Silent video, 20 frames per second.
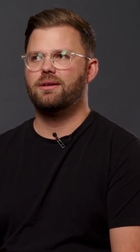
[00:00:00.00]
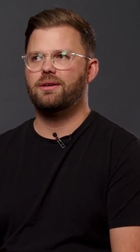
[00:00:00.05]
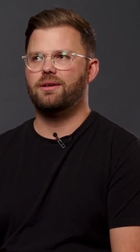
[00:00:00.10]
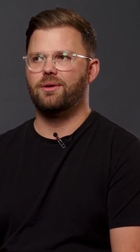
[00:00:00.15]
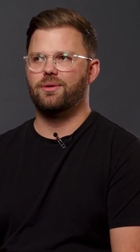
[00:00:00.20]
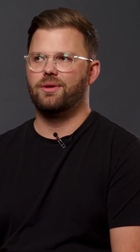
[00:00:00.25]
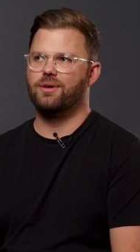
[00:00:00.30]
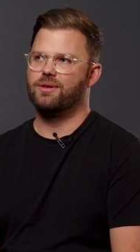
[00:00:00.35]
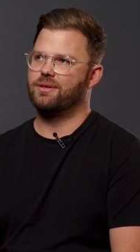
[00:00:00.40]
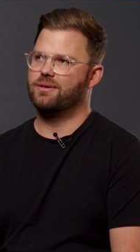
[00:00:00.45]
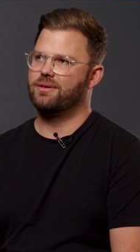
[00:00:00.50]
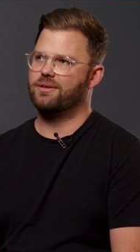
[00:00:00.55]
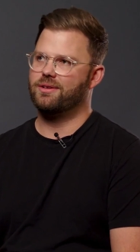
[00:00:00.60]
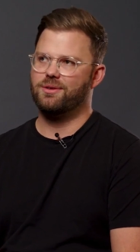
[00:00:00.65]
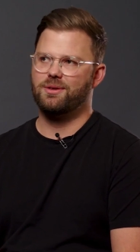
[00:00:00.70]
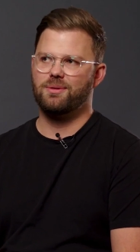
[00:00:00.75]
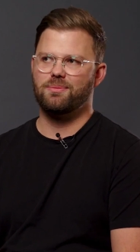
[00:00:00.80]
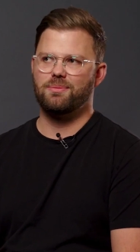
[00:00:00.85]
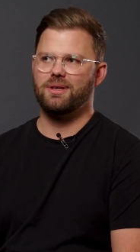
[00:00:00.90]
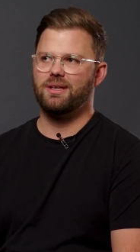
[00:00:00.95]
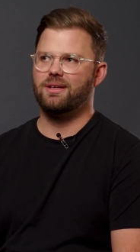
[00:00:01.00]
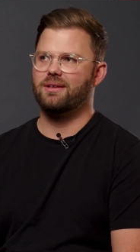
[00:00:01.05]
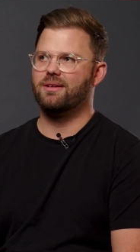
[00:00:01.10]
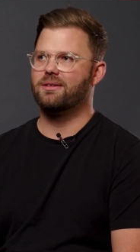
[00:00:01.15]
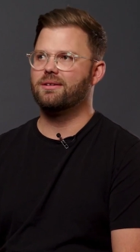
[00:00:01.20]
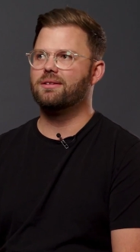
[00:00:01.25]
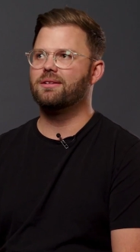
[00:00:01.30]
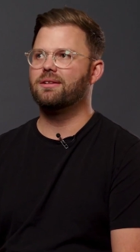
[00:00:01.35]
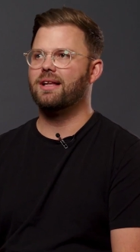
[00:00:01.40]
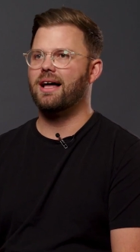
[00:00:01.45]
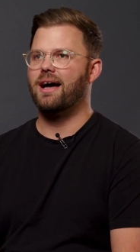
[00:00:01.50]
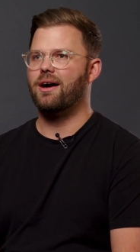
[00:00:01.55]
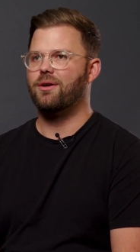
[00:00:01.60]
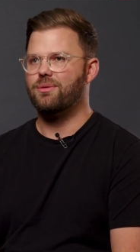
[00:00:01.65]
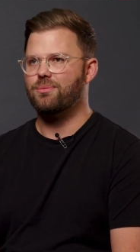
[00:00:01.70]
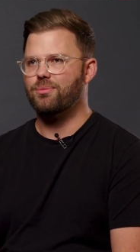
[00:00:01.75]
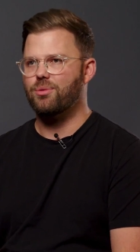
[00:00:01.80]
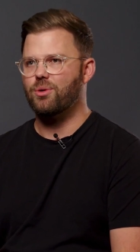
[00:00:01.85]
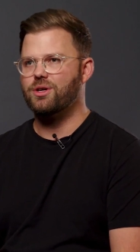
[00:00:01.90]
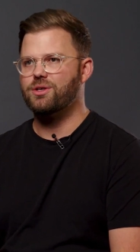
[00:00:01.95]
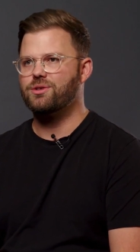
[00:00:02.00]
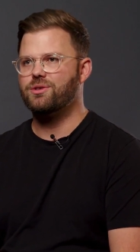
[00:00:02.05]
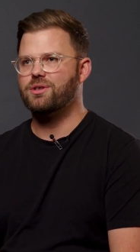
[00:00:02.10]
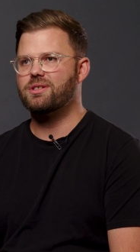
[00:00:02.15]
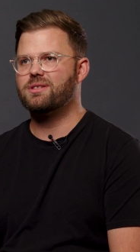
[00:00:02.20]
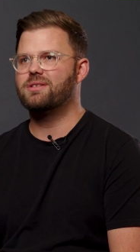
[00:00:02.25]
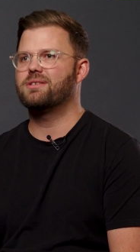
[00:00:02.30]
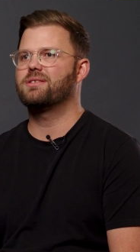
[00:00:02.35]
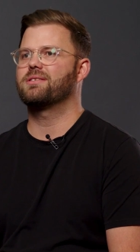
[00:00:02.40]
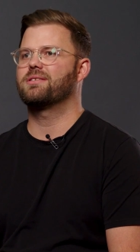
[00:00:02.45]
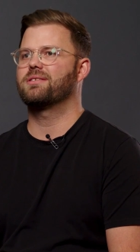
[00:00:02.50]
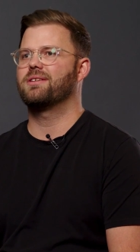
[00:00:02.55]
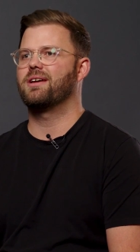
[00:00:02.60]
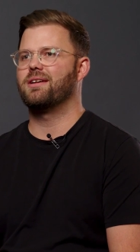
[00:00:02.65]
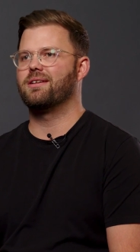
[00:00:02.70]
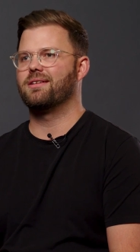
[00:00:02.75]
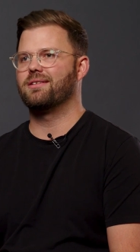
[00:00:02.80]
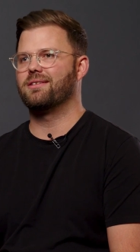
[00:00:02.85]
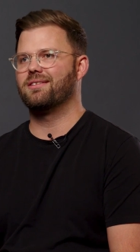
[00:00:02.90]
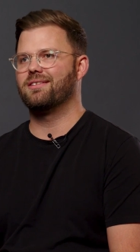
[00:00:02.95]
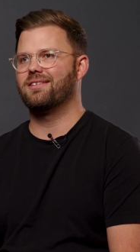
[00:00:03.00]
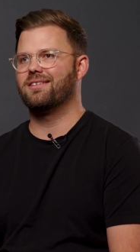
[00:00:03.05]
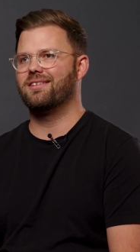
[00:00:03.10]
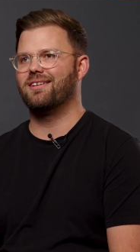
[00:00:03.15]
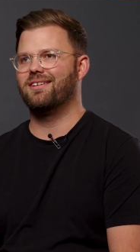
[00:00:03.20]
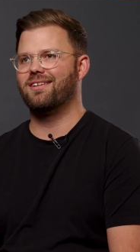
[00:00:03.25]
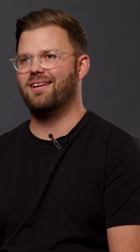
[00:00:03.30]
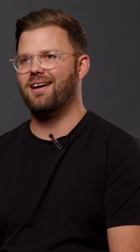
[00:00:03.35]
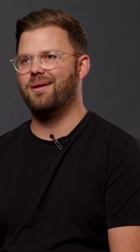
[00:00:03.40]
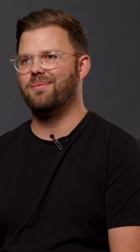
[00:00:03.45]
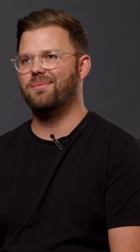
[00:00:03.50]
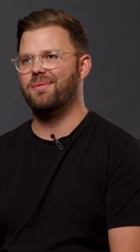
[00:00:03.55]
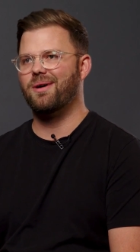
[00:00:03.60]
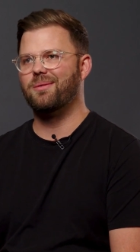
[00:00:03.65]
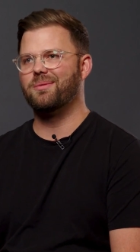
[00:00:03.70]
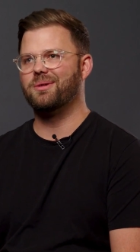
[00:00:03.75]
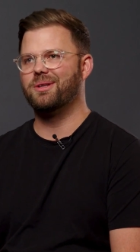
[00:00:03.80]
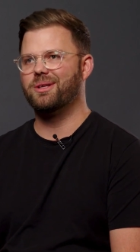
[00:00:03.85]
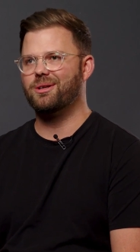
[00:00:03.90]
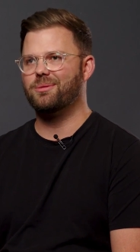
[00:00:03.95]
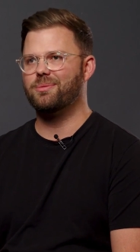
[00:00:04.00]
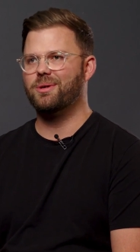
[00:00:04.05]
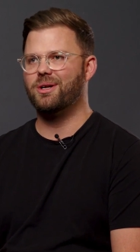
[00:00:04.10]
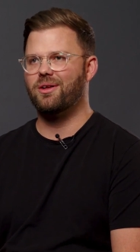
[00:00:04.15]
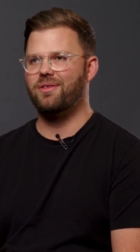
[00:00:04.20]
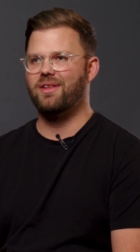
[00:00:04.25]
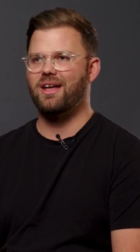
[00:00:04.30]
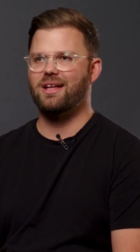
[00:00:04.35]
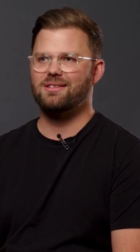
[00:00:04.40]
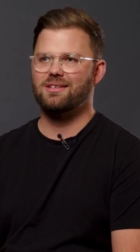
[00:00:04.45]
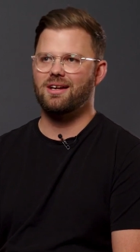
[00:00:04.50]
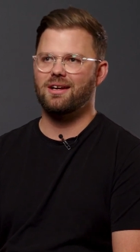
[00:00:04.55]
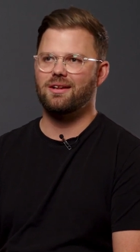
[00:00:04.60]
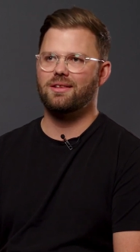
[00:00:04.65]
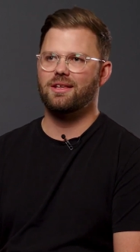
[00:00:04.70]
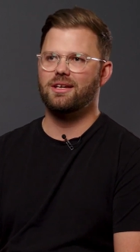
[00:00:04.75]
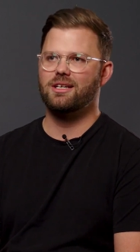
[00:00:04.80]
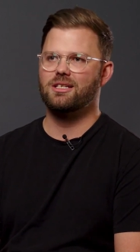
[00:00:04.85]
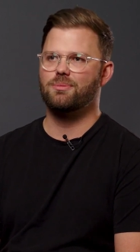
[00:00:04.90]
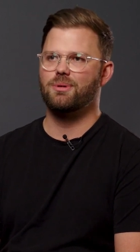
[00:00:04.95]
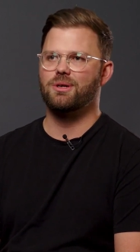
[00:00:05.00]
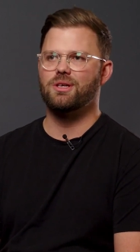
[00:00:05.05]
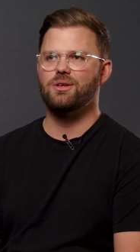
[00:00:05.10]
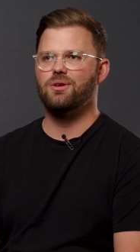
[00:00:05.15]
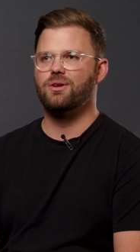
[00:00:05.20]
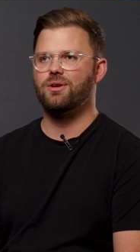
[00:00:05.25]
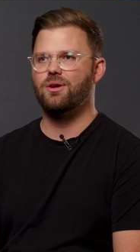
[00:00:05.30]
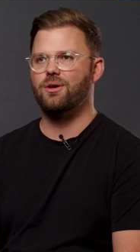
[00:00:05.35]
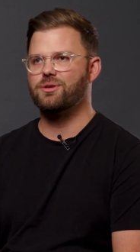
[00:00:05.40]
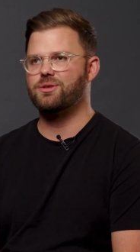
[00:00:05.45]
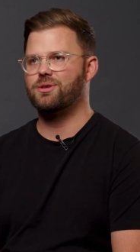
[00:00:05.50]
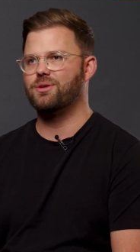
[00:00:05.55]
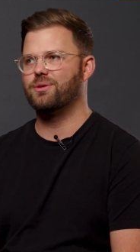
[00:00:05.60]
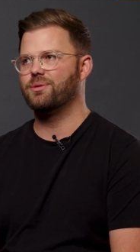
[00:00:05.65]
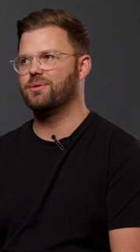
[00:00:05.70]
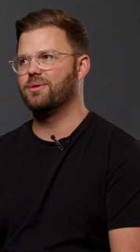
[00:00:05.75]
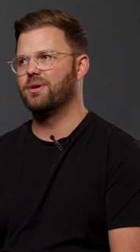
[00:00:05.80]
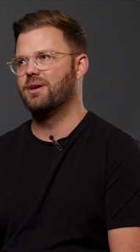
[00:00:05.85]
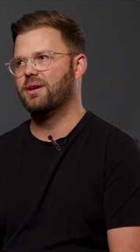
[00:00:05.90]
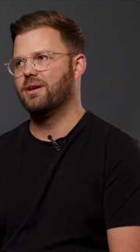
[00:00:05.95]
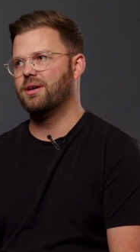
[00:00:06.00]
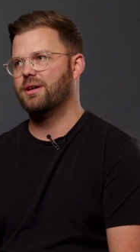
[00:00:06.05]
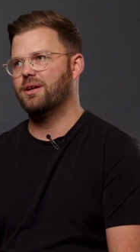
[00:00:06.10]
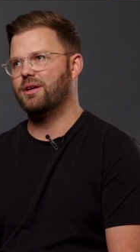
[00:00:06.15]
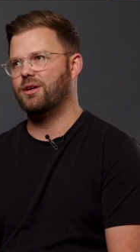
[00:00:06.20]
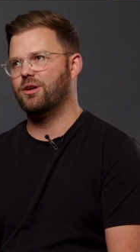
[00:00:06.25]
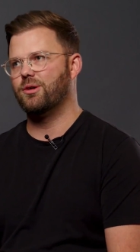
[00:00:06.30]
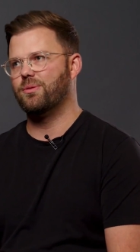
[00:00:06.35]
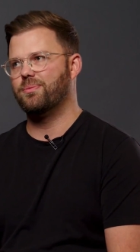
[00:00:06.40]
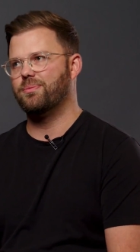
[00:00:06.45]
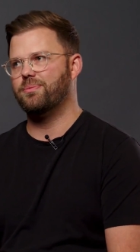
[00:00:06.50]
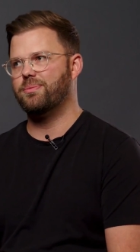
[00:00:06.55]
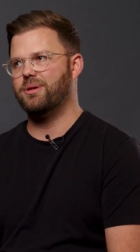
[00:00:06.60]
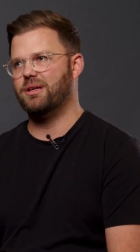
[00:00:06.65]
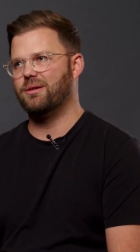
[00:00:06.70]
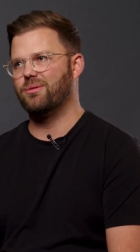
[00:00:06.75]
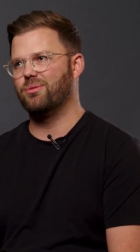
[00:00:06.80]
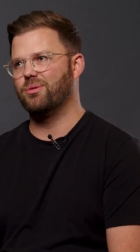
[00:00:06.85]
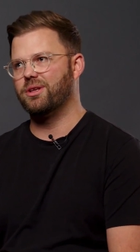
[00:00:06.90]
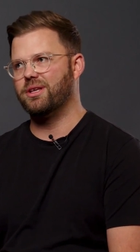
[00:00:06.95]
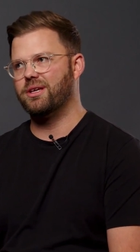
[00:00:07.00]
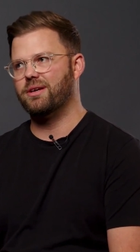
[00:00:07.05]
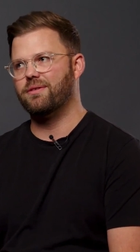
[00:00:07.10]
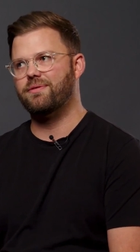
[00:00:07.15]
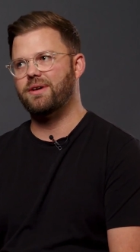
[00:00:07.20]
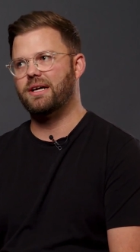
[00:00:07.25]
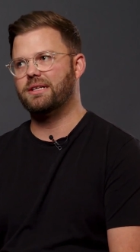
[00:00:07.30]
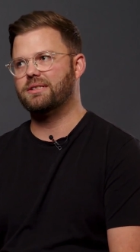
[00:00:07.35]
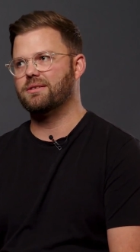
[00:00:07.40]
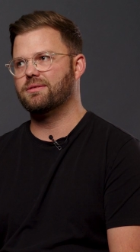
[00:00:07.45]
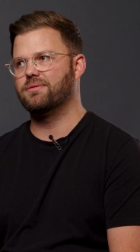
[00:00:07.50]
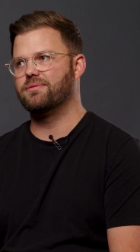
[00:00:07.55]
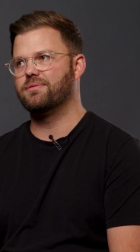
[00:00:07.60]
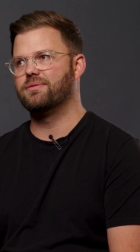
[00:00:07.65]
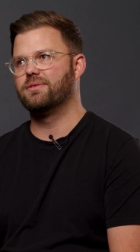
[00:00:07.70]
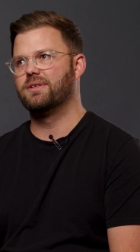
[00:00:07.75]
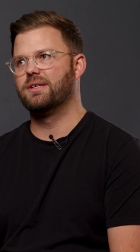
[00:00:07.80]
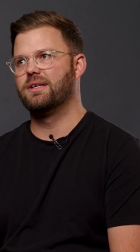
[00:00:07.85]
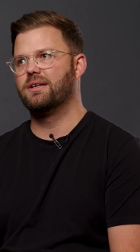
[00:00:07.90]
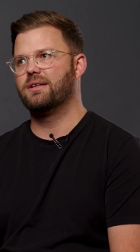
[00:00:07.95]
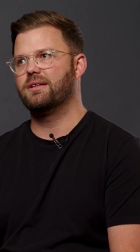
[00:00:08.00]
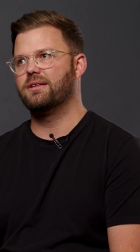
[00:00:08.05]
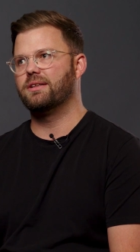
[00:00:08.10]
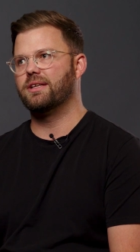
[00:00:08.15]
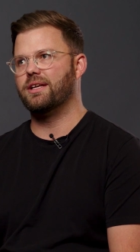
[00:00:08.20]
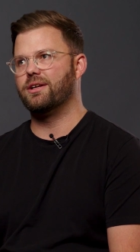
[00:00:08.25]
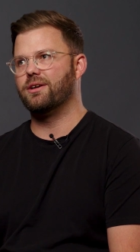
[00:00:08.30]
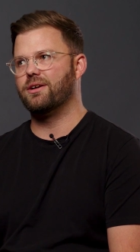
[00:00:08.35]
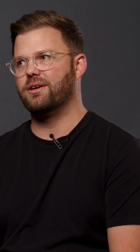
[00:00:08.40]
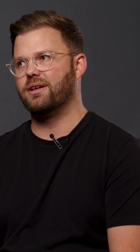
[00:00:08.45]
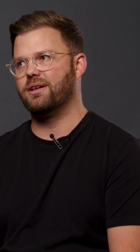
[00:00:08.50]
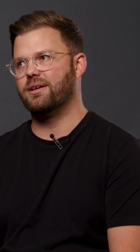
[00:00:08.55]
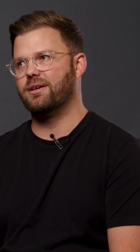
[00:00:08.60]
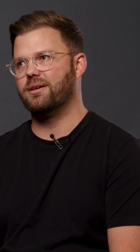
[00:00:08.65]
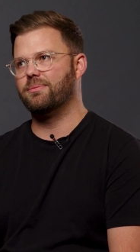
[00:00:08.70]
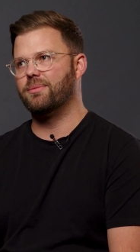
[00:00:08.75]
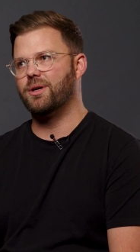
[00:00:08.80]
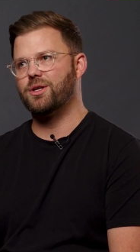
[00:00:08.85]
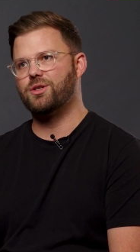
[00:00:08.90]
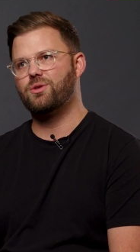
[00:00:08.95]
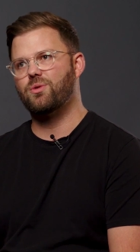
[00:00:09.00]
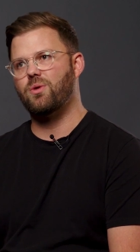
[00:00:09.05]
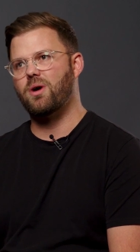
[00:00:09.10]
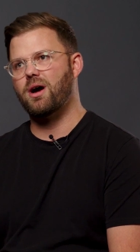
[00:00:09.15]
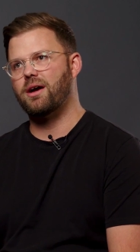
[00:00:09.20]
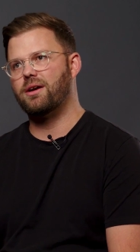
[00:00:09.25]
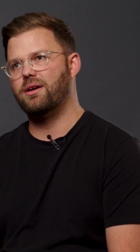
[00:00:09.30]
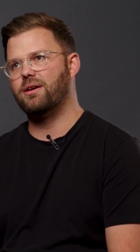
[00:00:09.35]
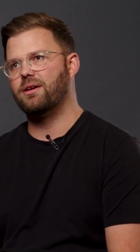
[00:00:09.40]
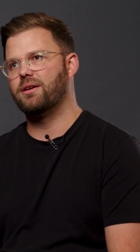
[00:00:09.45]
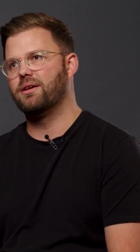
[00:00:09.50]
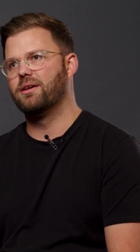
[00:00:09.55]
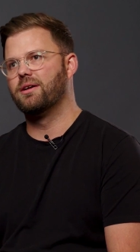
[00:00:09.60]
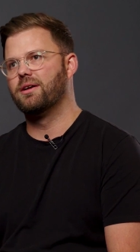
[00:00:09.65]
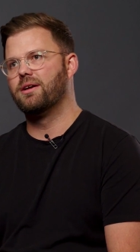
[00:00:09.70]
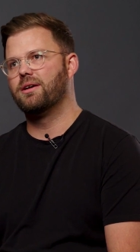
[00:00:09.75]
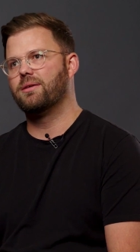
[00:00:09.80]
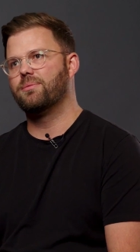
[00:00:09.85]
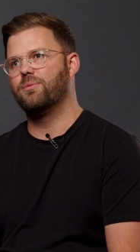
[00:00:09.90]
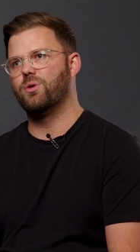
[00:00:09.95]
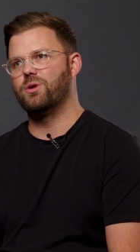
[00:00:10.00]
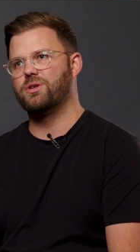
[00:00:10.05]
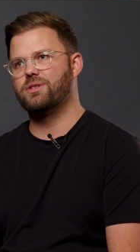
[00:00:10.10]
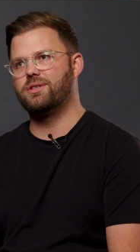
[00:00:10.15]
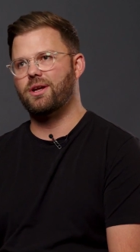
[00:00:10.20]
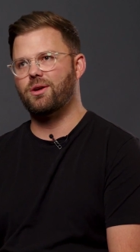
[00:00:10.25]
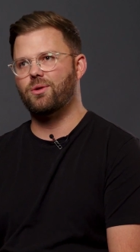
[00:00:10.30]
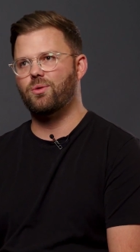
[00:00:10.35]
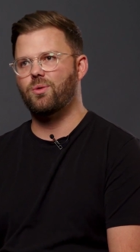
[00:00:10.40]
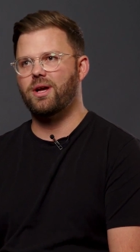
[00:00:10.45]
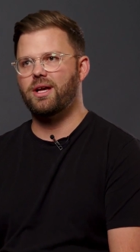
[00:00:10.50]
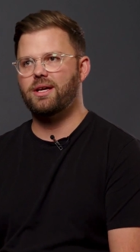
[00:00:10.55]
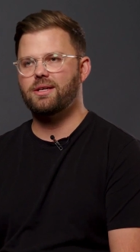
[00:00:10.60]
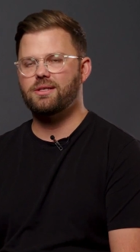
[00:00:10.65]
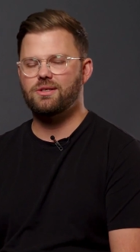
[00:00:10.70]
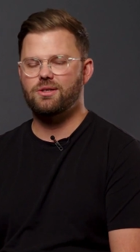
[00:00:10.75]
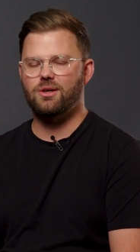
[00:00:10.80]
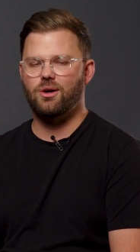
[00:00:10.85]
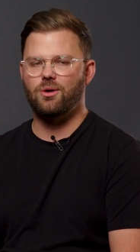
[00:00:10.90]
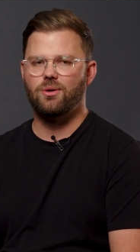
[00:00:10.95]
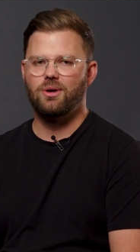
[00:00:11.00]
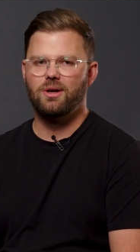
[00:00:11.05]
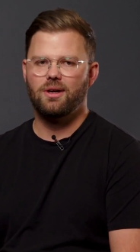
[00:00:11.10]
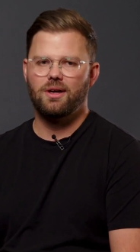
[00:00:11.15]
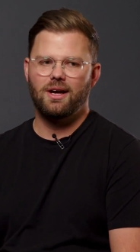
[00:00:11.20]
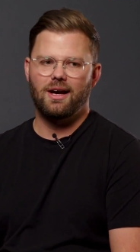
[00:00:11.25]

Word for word: you know, there, you can be loud and boisterous, and I'm, I'm a little bit on that side of things, but you can also, you know, be a really effective leader in a much quieter, more subtle way. So